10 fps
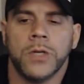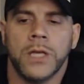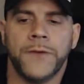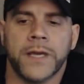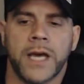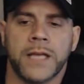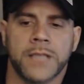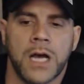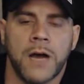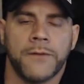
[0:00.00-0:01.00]
if it cuts
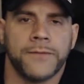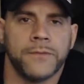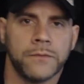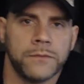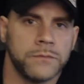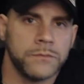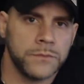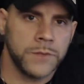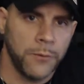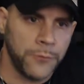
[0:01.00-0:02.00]
off,
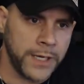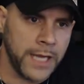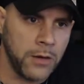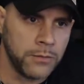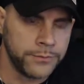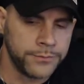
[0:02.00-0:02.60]
don't freak out.